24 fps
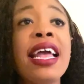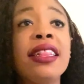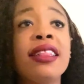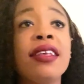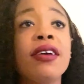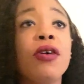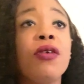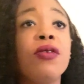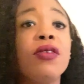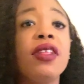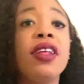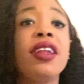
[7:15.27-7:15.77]
to
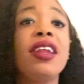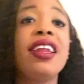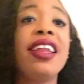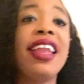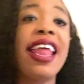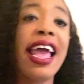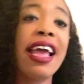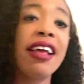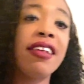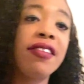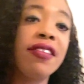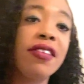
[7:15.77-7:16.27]
go to the
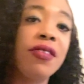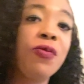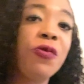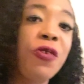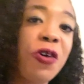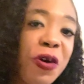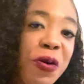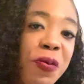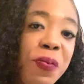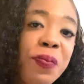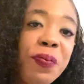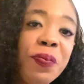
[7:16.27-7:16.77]
next
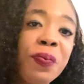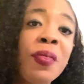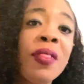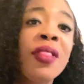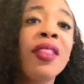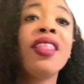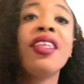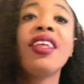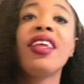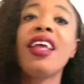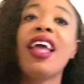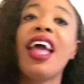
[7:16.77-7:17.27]
room,
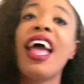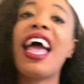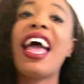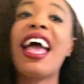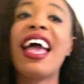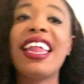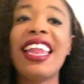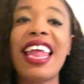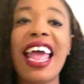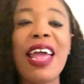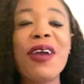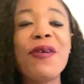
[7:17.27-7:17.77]

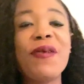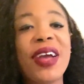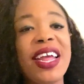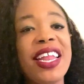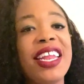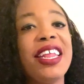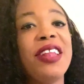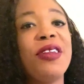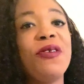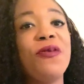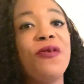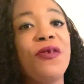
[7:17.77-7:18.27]
and I went
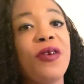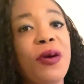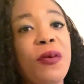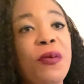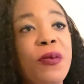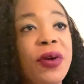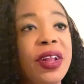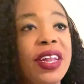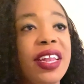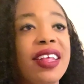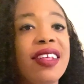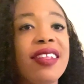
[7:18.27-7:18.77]
in the room
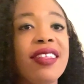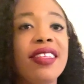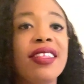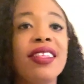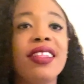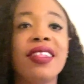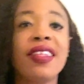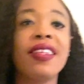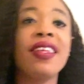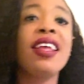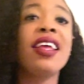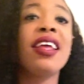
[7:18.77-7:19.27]
with
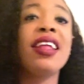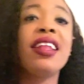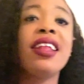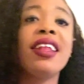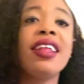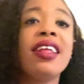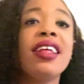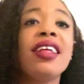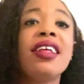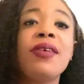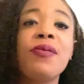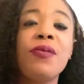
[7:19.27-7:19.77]

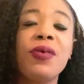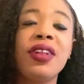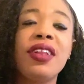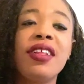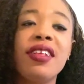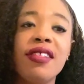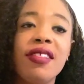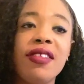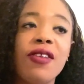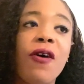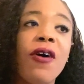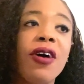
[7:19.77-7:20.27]
this
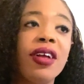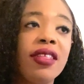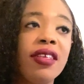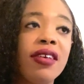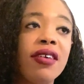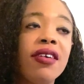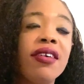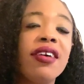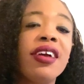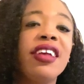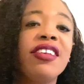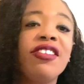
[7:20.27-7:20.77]
doctor,
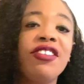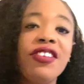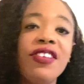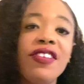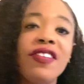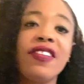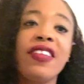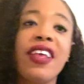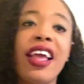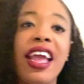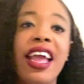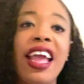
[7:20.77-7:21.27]
and she was
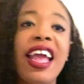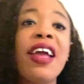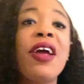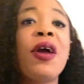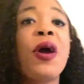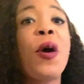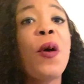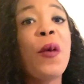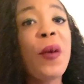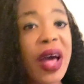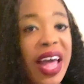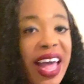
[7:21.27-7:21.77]
like,
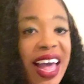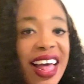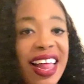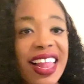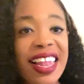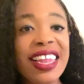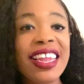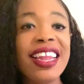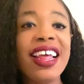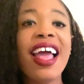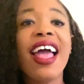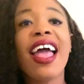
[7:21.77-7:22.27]

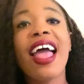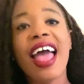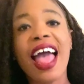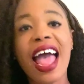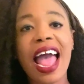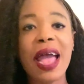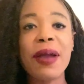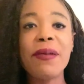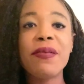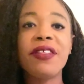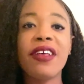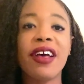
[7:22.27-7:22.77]
well,
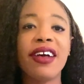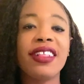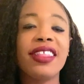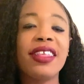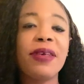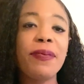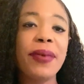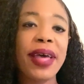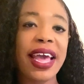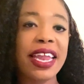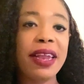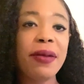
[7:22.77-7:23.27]
I'm Dr.
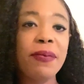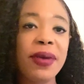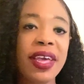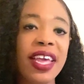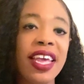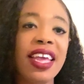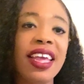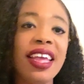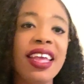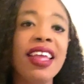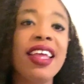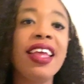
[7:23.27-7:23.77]

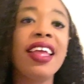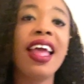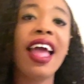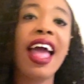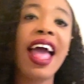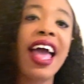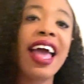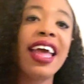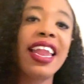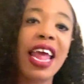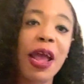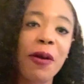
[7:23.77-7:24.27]
Bennaby
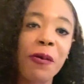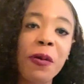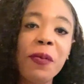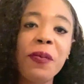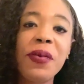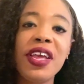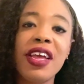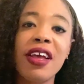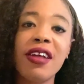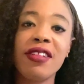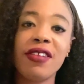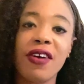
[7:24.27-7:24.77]
and I will
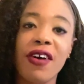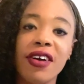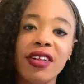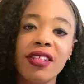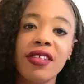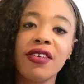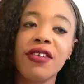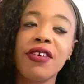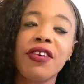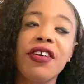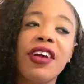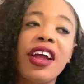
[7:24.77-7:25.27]
be a doctor.